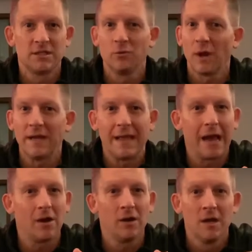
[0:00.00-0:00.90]
see, right
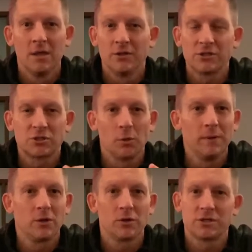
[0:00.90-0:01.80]
now, there's so
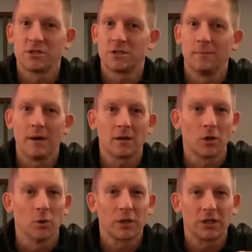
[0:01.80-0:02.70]
many Christians in America
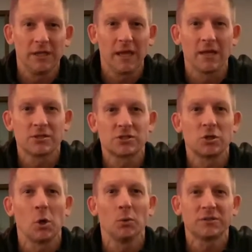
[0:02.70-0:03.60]
who are clinging
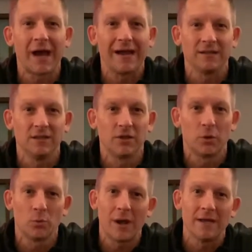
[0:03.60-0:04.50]
so tightly to their
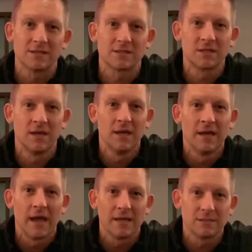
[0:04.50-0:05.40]
rights
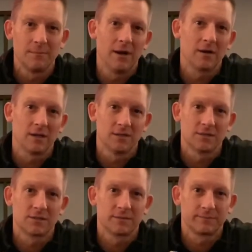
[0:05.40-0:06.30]
as
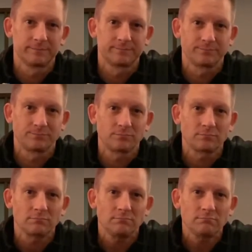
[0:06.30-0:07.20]
Americans.
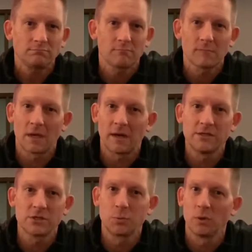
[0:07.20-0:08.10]
And I
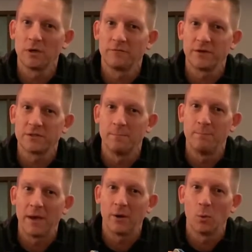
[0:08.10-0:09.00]
just wonder if there's a
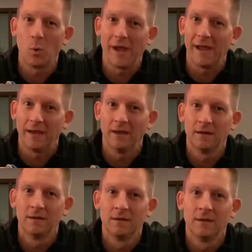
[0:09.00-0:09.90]
better way
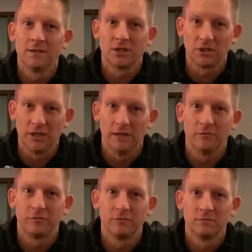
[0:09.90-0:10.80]
to
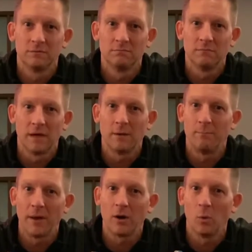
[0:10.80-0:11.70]
live and a
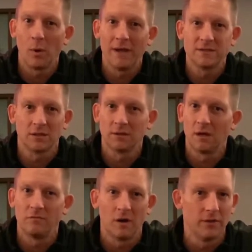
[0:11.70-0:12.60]
better way to
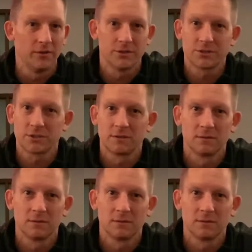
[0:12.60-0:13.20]
love others.